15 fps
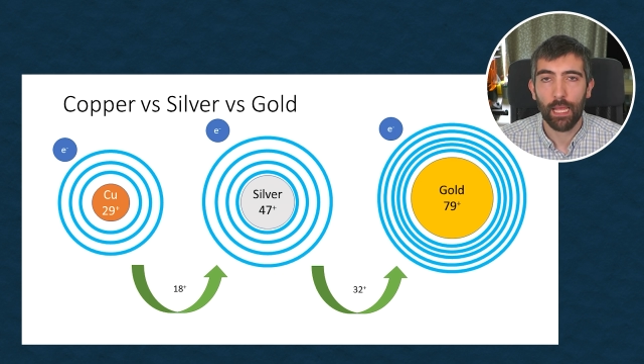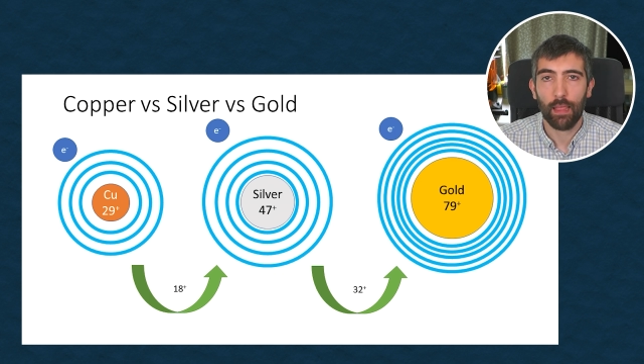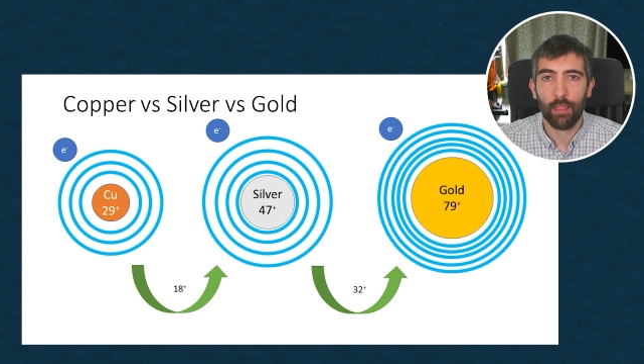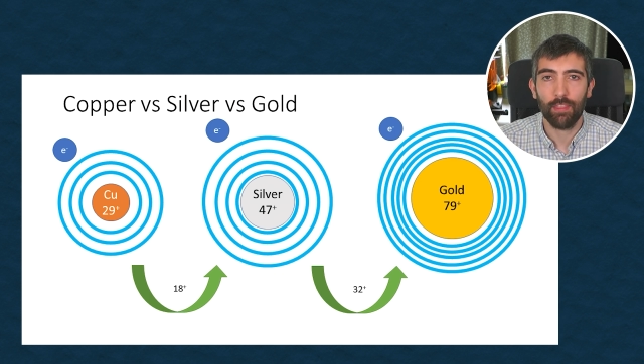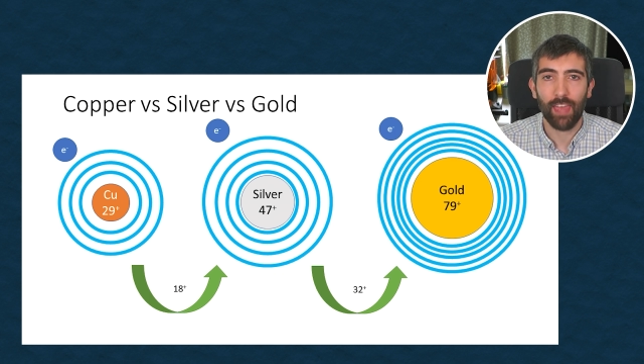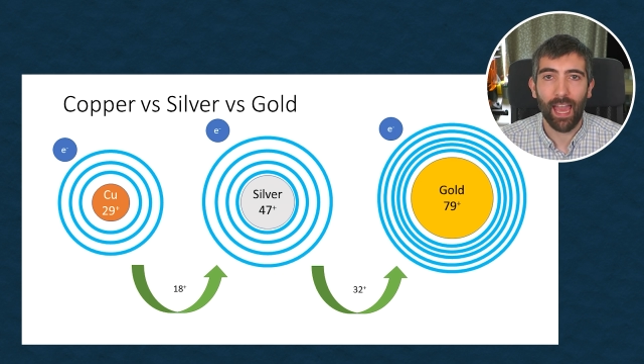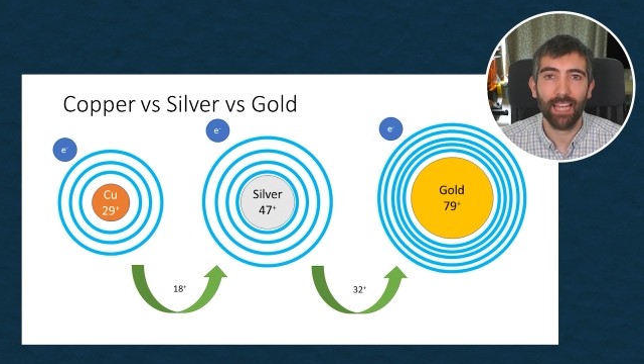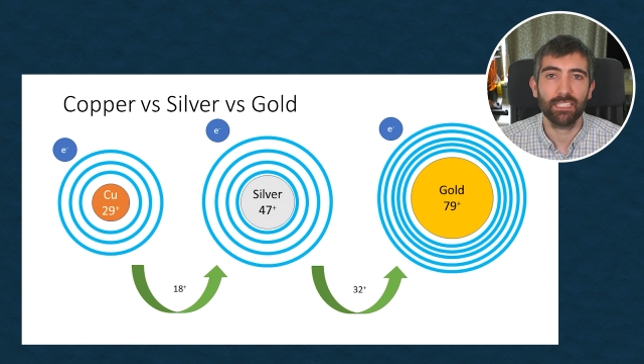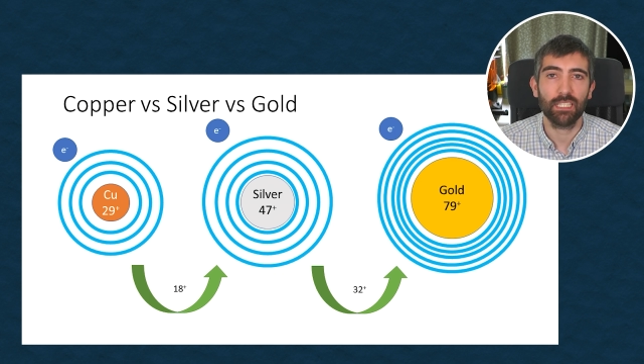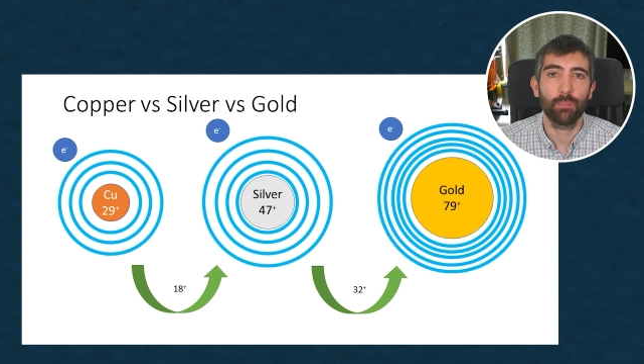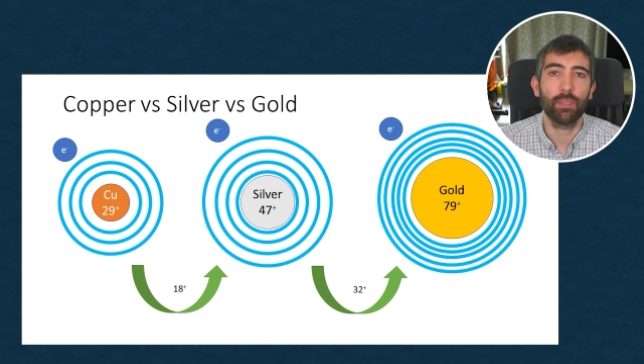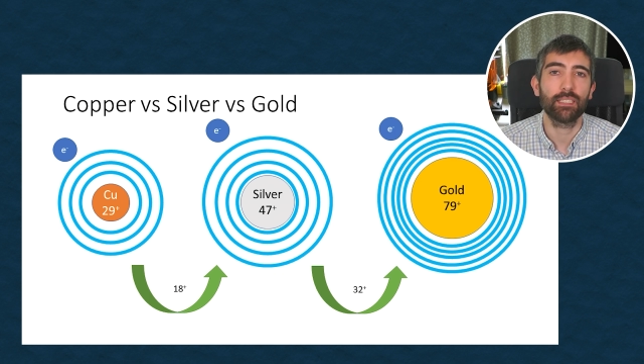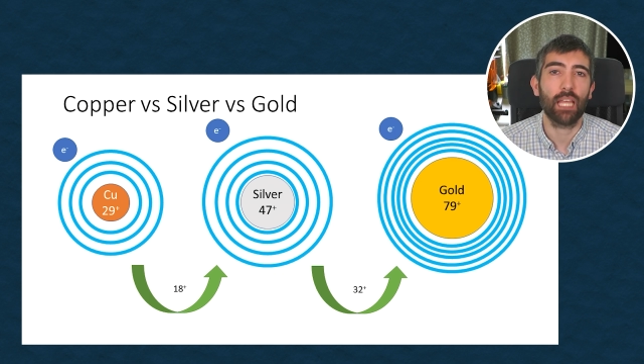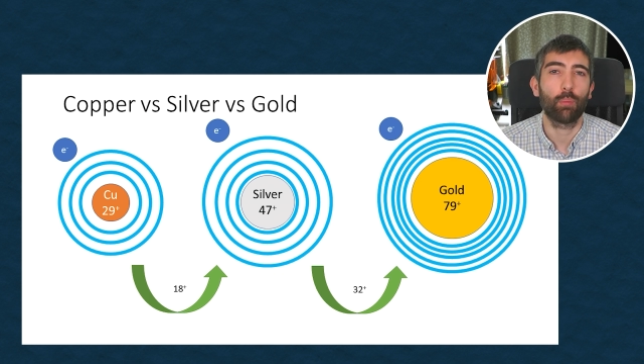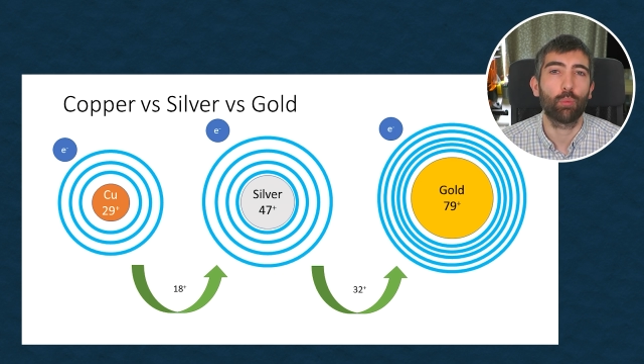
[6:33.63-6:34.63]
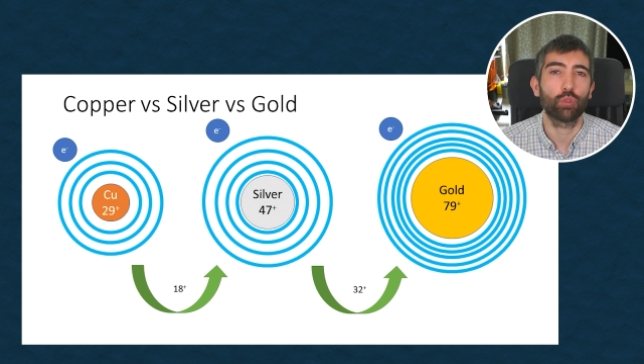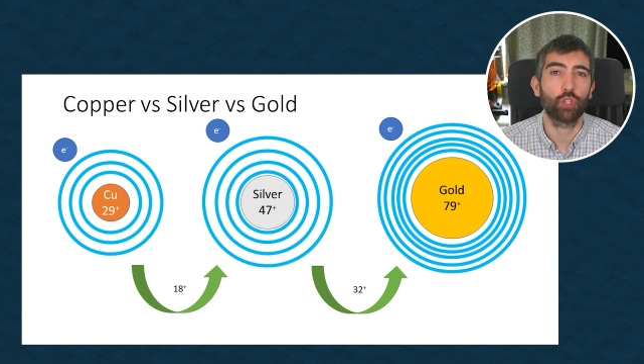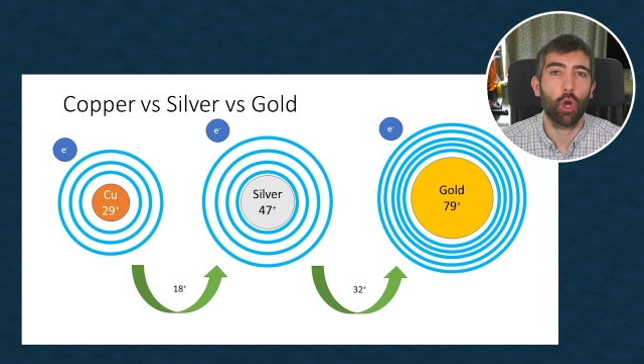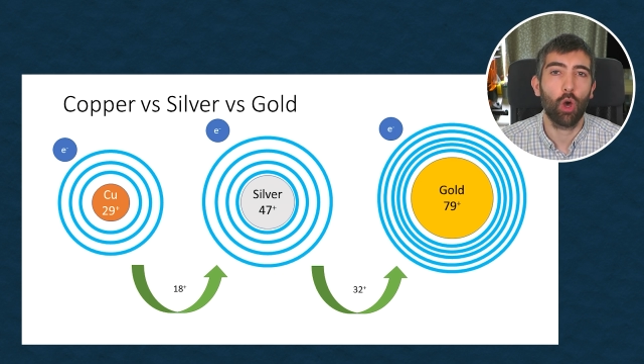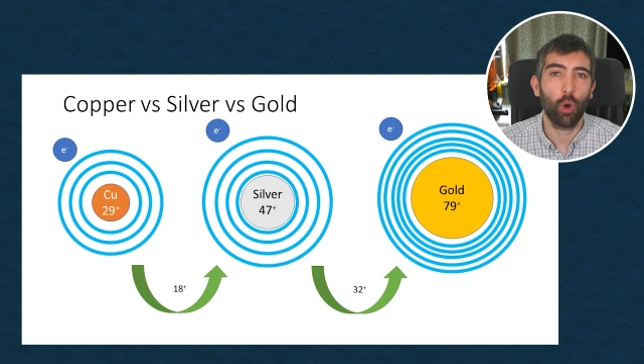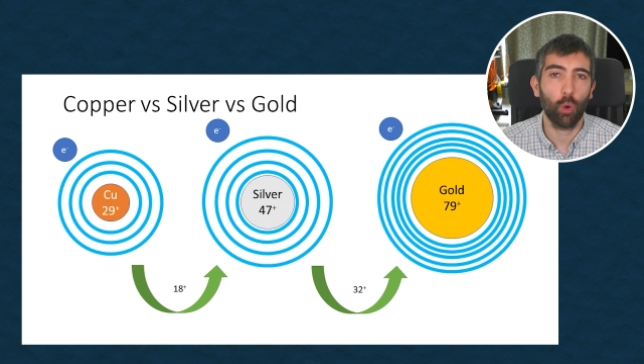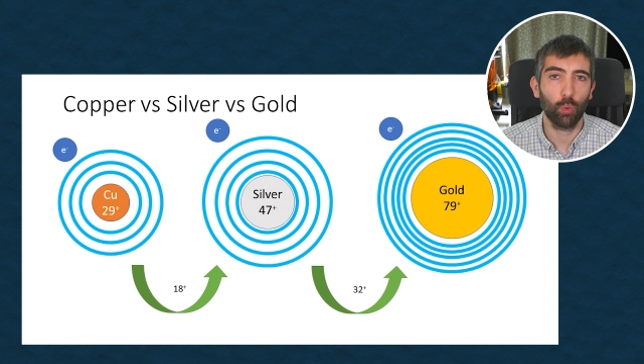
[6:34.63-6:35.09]
the atom is able to
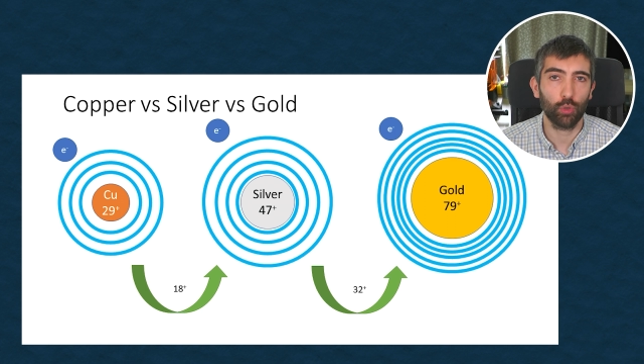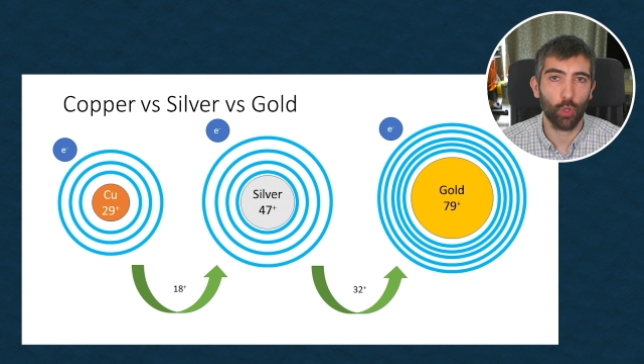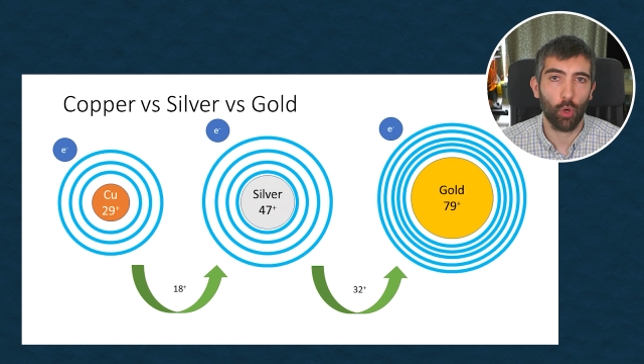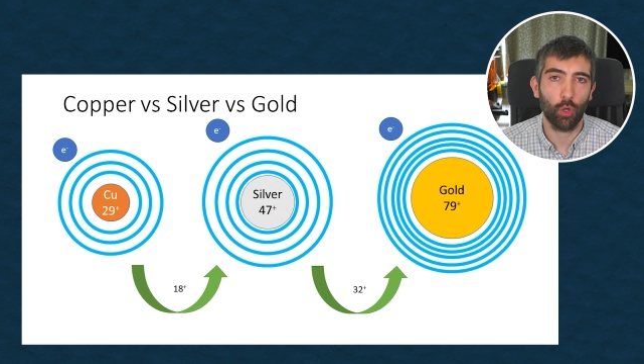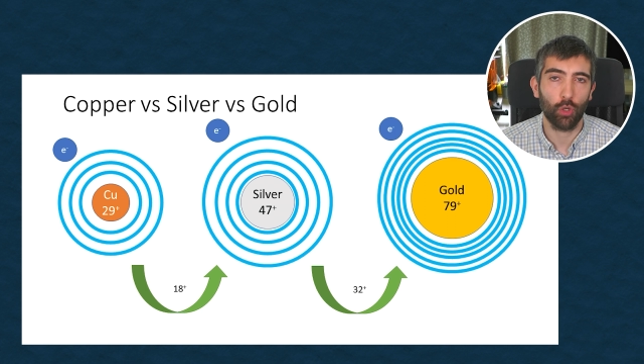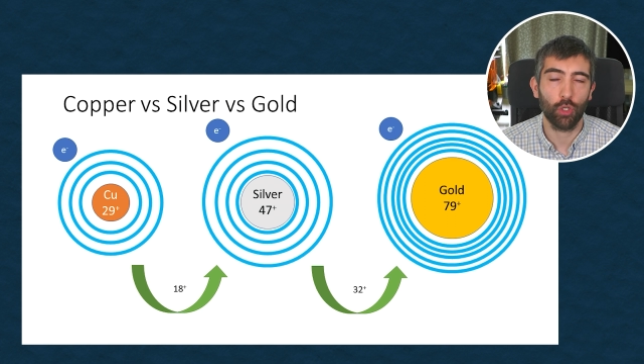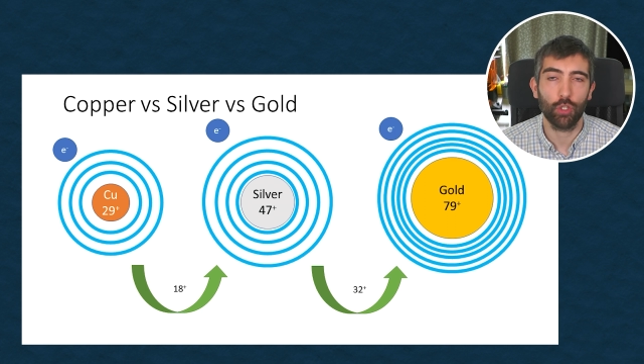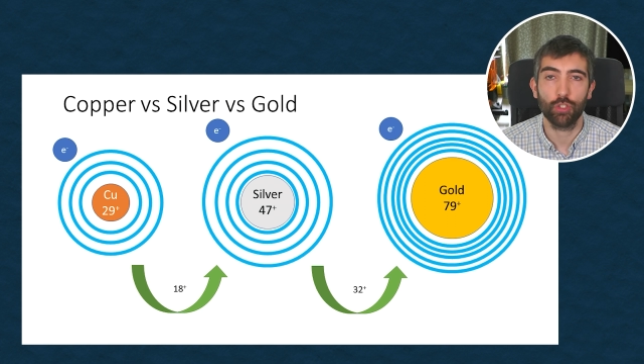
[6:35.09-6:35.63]
hold on